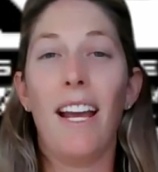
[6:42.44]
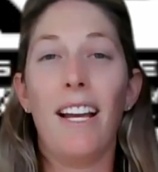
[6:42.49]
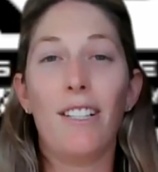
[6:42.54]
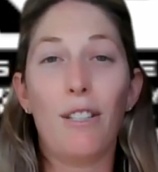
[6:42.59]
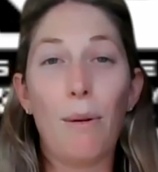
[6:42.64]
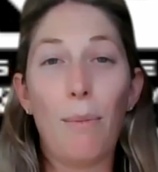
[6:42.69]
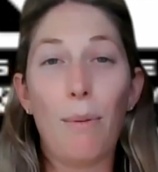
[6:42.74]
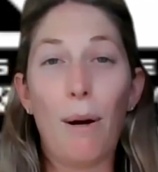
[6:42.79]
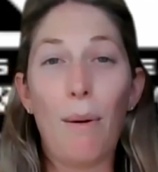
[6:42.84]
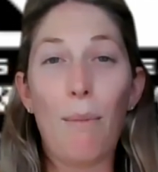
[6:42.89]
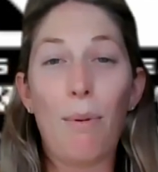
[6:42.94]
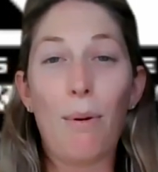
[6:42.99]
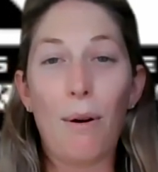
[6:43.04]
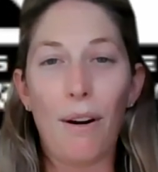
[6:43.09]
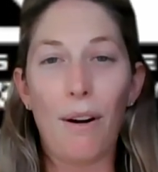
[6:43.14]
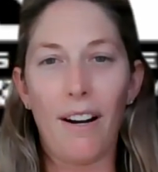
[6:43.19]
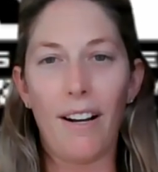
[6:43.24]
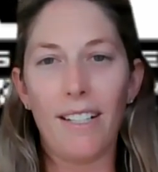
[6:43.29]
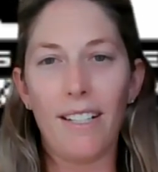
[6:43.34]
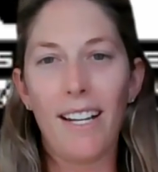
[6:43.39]
super
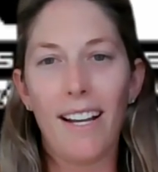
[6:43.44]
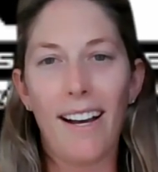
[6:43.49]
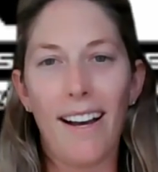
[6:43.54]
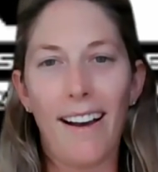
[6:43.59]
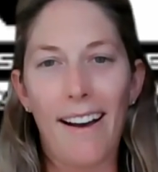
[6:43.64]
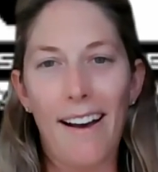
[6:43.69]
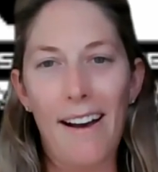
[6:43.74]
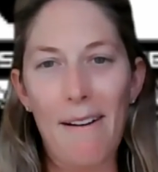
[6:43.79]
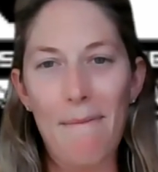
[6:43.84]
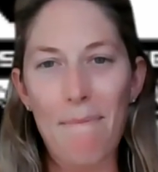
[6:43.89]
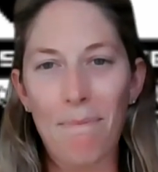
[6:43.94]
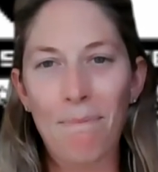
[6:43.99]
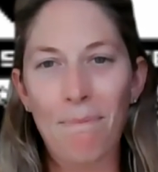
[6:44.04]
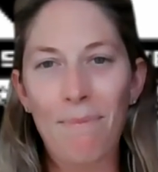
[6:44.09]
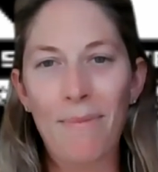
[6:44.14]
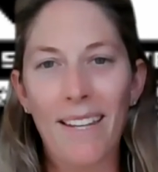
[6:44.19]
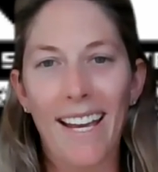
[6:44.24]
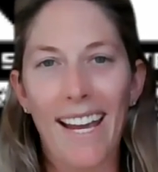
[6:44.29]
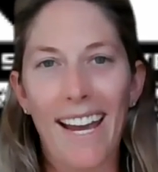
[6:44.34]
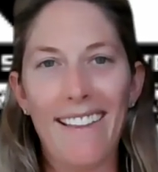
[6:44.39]
important.
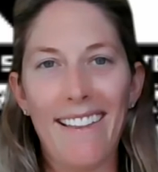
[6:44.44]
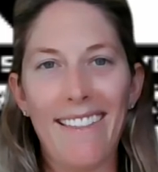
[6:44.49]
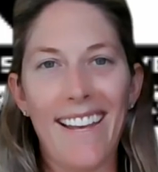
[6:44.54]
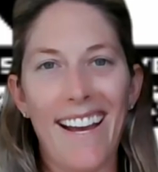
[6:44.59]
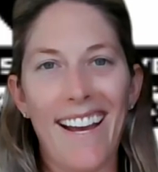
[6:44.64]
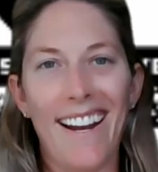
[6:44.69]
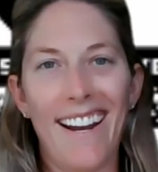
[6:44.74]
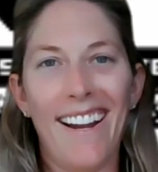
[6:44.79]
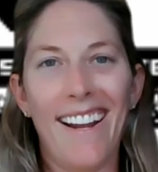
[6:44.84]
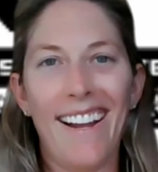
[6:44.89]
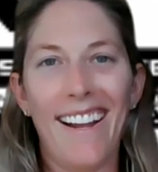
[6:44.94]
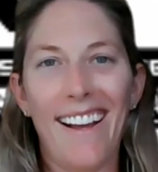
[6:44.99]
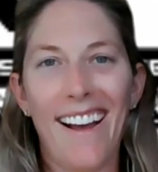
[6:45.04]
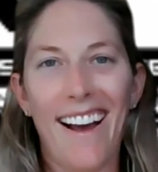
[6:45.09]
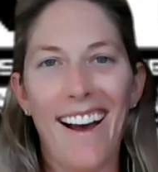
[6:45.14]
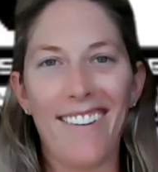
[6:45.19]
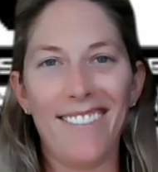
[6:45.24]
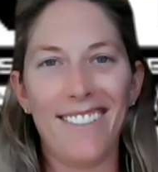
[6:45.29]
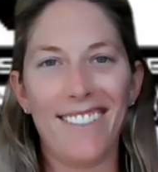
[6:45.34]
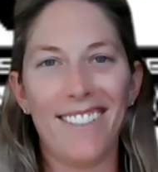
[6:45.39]
And then
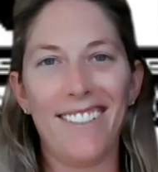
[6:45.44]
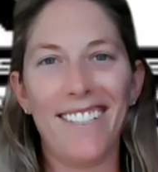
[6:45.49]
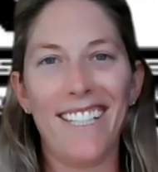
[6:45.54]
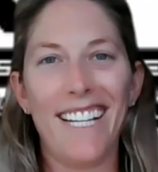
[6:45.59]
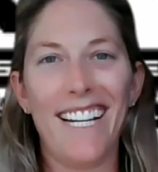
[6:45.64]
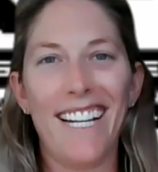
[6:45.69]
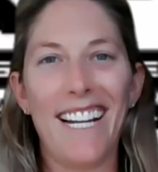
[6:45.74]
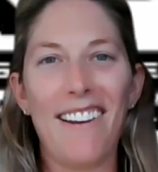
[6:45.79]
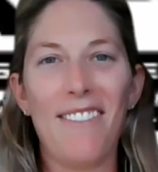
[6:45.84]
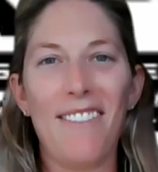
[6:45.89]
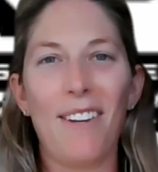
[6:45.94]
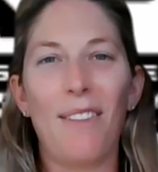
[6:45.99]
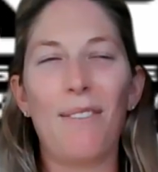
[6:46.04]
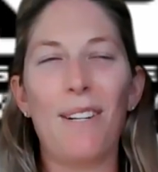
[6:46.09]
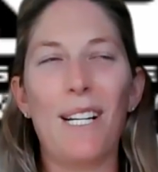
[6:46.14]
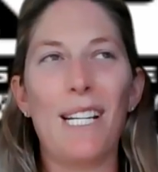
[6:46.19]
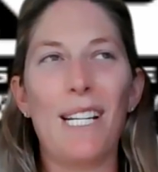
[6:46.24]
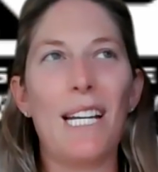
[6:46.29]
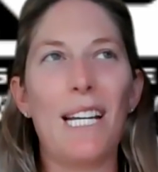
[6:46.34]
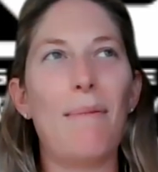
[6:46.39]
I was only going to give you
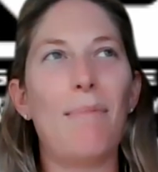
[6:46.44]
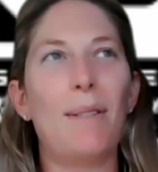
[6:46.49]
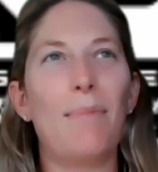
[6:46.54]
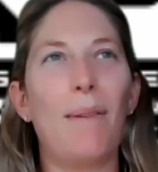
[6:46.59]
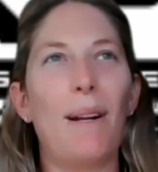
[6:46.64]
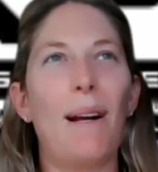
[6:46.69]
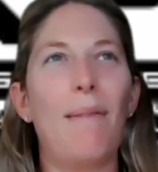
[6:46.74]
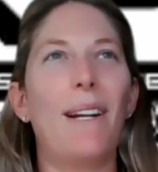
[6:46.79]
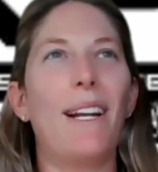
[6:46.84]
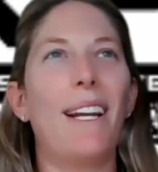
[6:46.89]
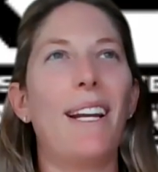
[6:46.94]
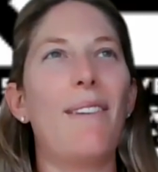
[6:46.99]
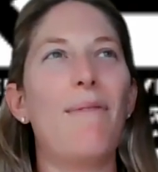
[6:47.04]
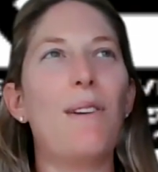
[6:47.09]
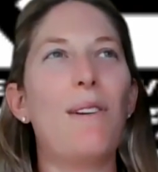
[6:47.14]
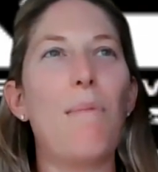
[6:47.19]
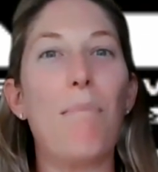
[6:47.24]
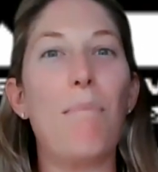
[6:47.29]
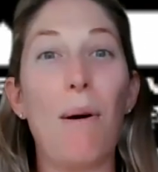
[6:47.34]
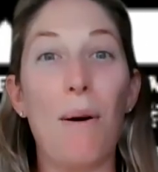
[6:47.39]
3 tips, but I'm going to give
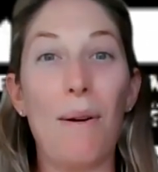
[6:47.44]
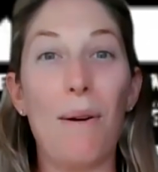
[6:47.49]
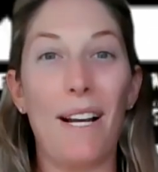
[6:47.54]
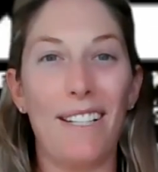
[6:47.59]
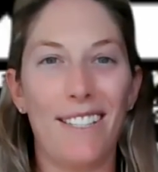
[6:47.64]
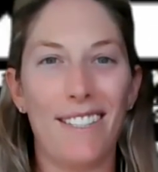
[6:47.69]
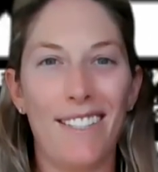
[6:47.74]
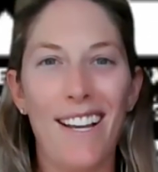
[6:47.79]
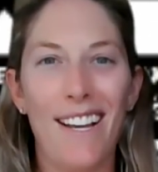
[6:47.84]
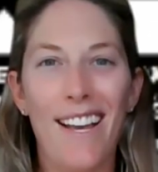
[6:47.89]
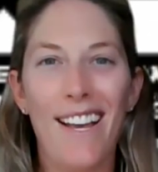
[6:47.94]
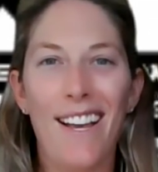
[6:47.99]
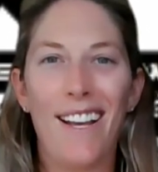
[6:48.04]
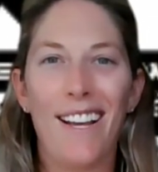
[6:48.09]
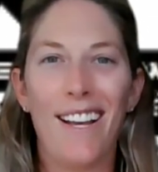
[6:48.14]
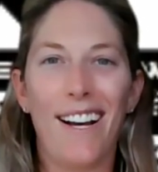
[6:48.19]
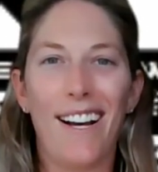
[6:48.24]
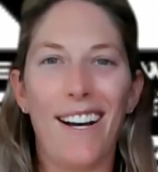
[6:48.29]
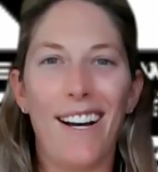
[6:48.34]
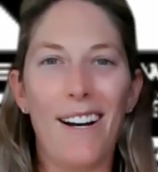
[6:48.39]
you a bonus
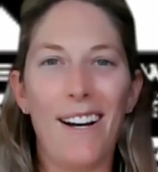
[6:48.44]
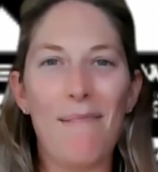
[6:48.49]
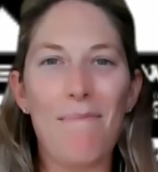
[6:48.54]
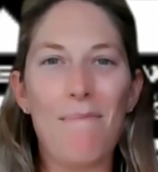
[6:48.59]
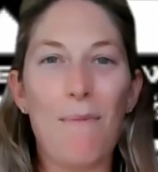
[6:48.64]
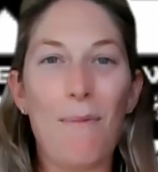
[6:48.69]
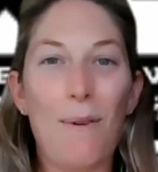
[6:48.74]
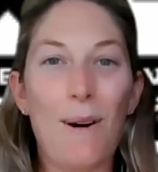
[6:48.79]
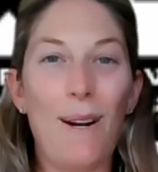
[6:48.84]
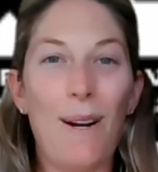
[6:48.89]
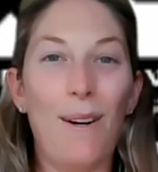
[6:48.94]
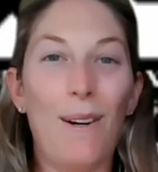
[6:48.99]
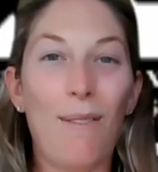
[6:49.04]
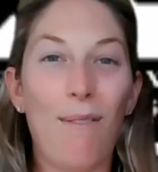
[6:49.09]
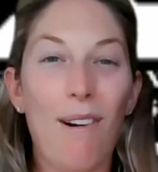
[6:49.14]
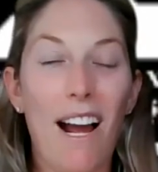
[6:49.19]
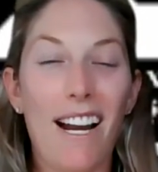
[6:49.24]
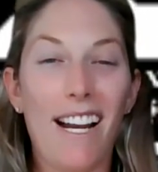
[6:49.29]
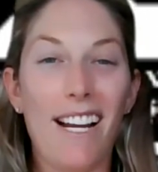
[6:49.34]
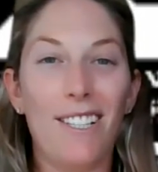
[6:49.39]
one
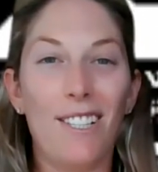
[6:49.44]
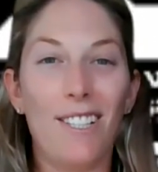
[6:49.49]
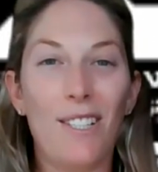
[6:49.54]
already.